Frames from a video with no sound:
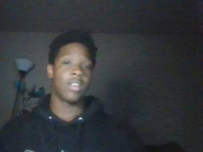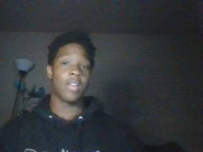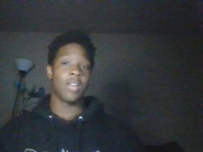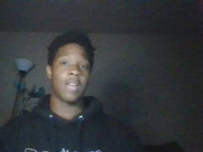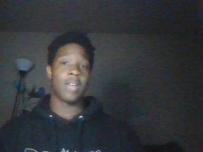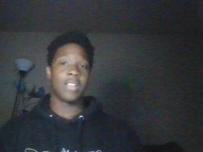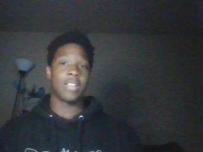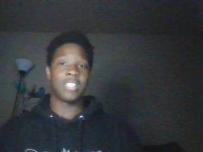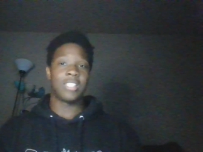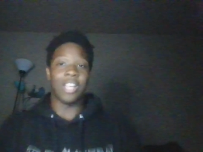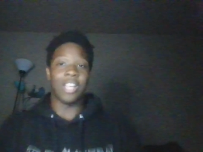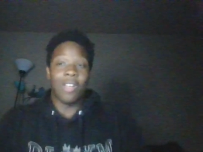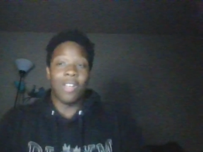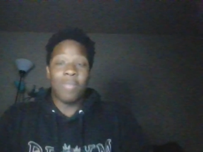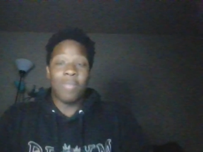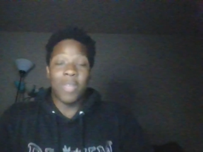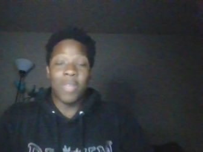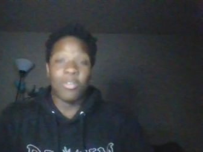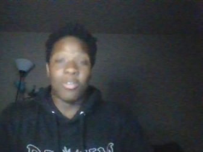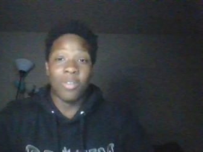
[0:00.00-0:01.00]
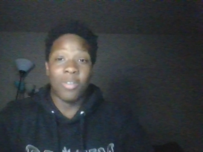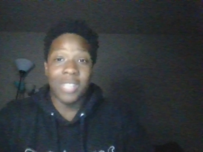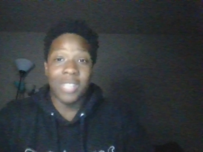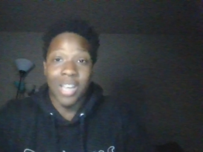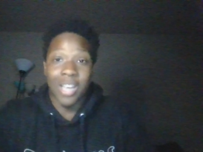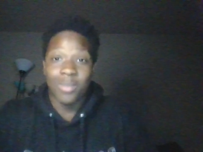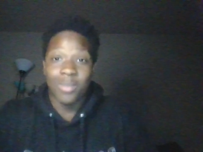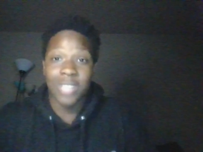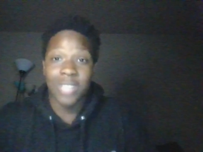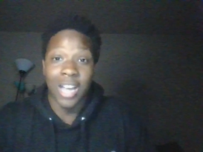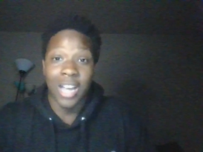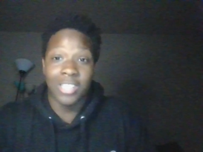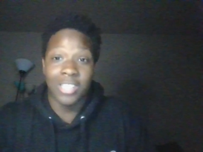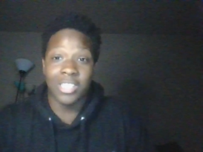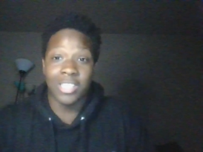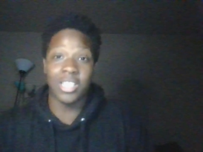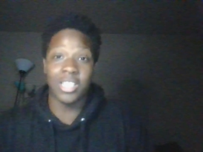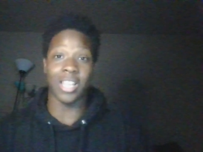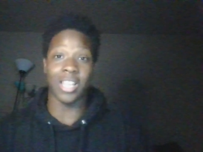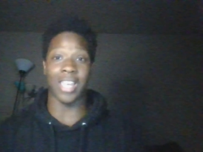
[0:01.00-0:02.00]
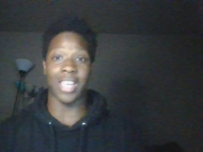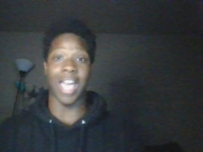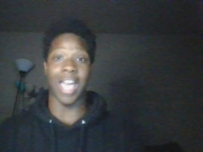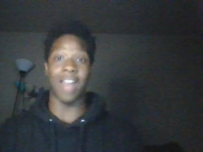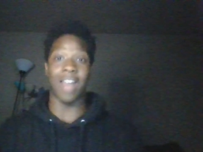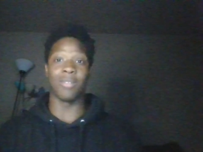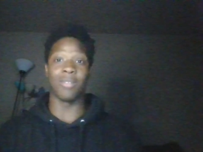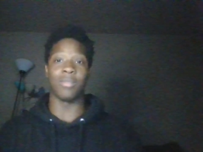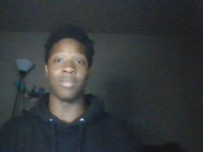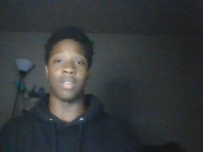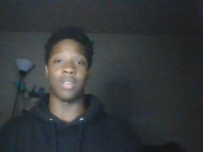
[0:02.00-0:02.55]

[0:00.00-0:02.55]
Telling people to become coaches, shit like Adam,